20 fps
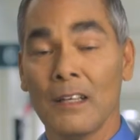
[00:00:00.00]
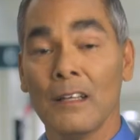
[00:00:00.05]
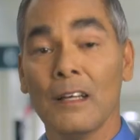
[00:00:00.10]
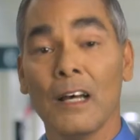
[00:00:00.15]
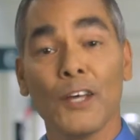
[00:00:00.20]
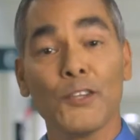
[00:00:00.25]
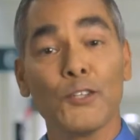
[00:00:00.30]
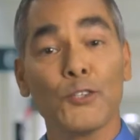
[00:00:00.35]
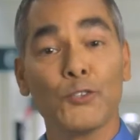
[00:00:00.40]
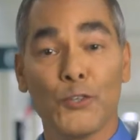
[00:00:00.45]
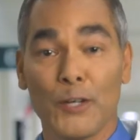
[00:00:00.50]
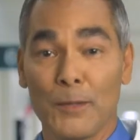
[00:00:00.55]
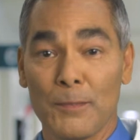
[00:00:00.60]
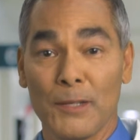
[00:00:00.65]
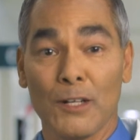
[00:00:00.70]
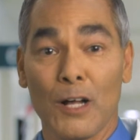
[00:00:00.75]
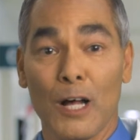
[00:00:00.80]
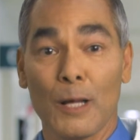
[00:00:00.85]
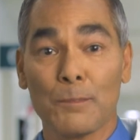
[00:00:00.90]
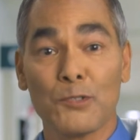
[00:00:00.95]
Other treatment
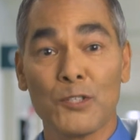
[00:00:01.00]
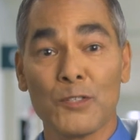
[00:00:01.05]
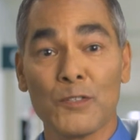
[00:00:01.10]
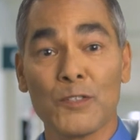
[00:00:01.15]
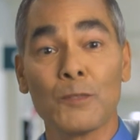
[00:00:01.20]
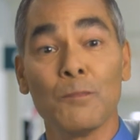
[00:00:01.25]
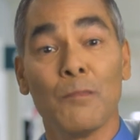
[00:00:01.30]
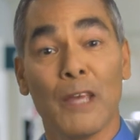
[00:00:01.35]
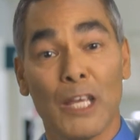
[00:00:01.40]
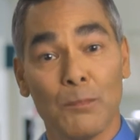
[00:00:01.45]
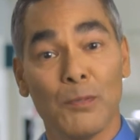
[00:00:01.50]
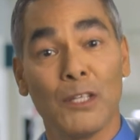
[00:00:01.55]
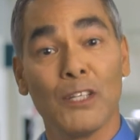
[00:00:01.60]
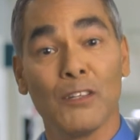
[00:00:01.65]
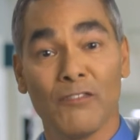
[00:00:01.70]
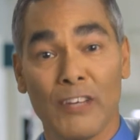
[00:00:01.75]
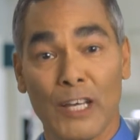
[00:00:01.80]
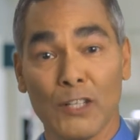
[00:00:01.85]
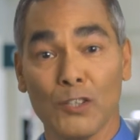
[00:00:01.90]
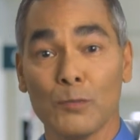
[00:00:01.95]
options may be
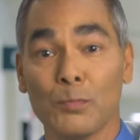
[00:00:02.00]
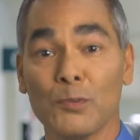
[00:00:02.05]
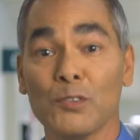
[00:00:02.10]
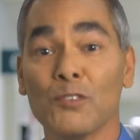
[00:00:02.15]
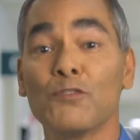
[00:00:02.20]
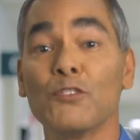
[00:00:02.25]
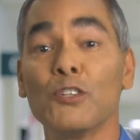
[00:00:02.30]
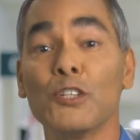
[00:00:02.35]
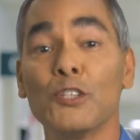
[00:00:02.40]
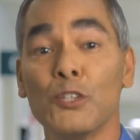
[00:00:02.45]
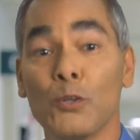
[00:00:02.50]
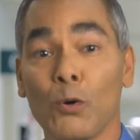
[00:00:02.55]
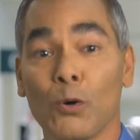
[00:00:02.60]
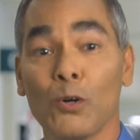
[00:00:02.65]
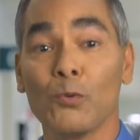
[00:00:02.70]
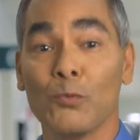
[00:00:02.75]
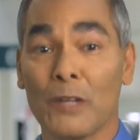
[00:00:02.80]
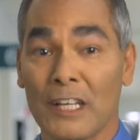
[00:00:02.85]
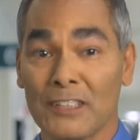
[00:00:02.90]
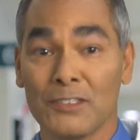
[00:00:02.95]
available for your
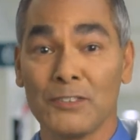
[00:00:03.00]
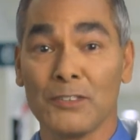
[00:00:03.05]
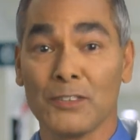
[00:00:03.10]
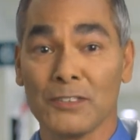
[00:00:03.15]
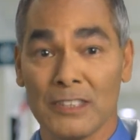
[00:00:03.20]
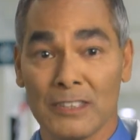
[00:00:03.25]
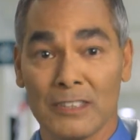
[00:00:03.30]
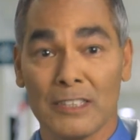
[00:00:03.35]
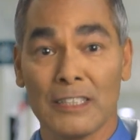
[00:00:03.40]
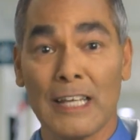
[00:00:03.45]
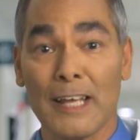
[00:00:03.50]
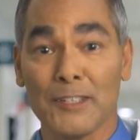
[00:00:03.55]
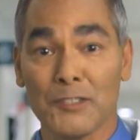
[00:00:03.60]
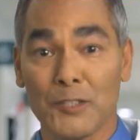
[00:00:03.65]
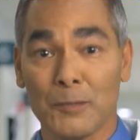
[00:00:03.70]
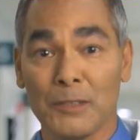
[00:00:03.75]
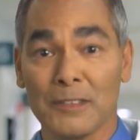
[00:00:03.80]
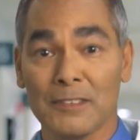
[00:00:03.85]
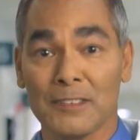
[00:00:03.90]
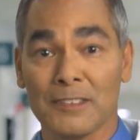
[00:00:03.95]
retinal
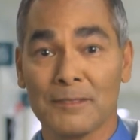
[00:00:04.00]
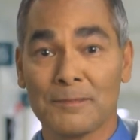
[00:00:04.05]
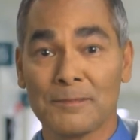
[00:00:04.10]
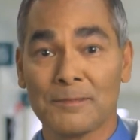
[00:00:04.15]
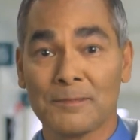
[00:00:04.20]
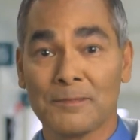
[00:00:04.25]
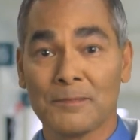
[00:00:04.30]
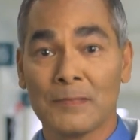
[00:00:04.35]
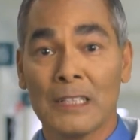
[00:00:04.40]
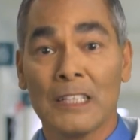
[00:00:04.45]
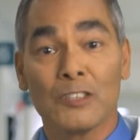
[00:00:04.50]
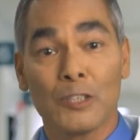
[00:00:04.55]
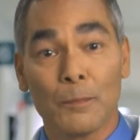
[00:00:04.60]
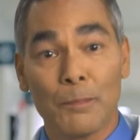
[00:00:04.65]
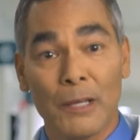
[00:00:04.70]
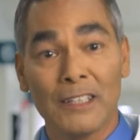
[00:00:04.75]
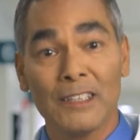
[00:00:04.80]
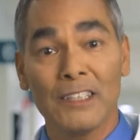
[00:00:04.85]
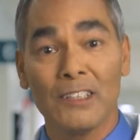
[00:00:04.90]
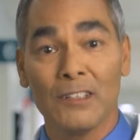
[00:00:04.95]
detachment.
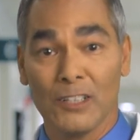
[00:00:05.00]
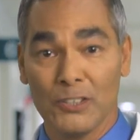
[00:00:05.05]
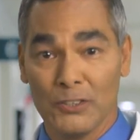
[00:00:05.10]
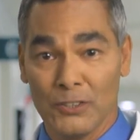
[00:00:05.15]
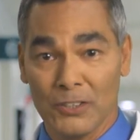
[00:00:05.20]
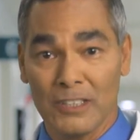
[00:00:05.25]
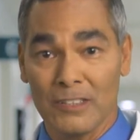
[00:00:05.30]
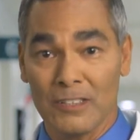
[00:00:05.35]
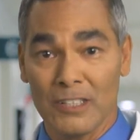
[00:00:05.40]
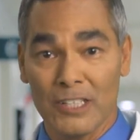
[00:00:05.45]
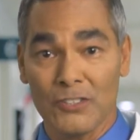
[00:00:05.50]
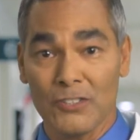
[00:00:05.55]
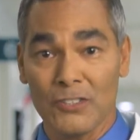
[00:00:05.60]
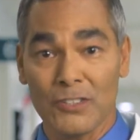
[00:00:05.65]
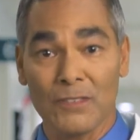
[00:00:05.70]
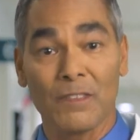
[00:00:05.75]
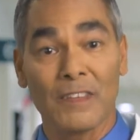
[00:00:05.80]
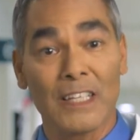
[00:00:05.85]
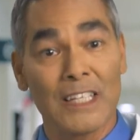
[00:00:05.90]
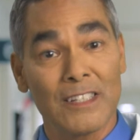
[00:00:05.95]
Depending on your
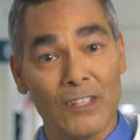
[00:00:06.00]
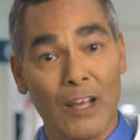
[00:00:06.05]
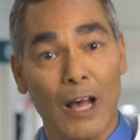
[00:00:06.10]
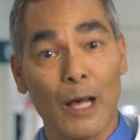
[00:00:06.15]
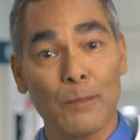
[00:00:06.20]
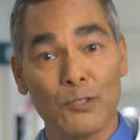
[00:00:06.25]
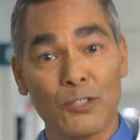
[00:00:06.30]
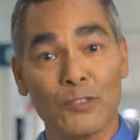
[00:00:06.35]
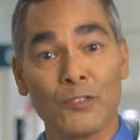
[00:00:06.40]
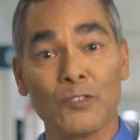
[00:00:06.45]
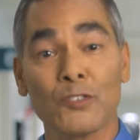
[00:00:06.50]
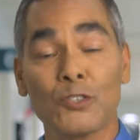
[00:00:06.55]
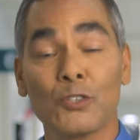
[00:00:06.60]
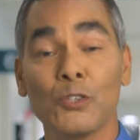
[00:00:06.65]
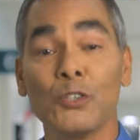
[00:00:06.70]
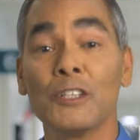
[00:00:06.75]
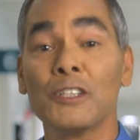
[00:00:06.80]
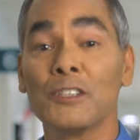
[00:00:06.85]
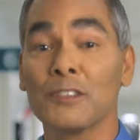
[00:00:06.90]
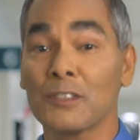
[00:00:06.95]
condition, these options
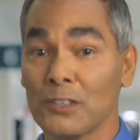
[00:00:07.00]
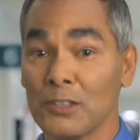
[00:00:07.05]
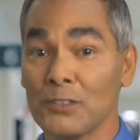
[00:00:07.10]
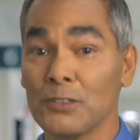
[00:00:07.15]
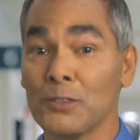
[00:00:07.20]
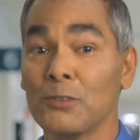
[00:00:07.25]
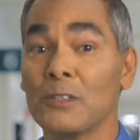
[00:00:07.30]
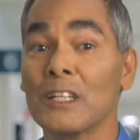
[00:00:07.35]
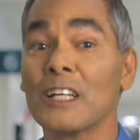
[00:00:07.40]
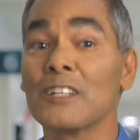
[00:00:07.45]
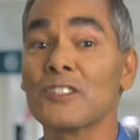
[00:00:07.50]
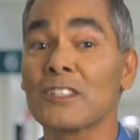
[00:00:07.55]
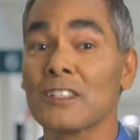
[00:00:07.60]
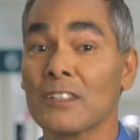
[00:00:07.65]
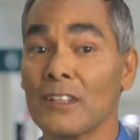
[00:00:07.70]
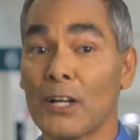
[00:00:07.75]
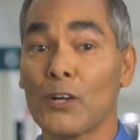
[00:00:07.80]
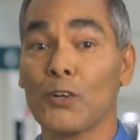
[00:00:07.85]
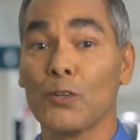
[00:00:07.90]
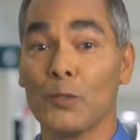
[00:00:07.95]
could include a
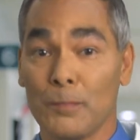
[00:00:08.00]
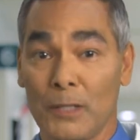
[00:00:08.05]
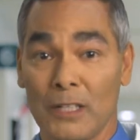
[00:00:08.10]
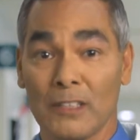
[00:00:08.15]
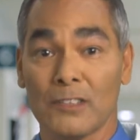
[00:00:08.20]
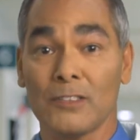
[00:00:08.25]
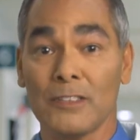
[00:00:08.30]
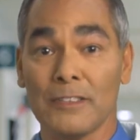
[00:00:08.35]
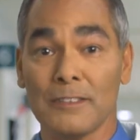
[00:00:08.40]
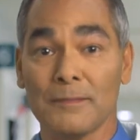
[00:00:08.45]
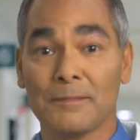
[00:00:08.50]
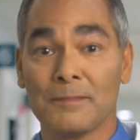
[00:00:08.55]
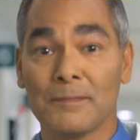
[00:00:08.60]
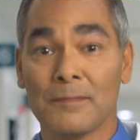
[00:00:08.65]
scleral buckle.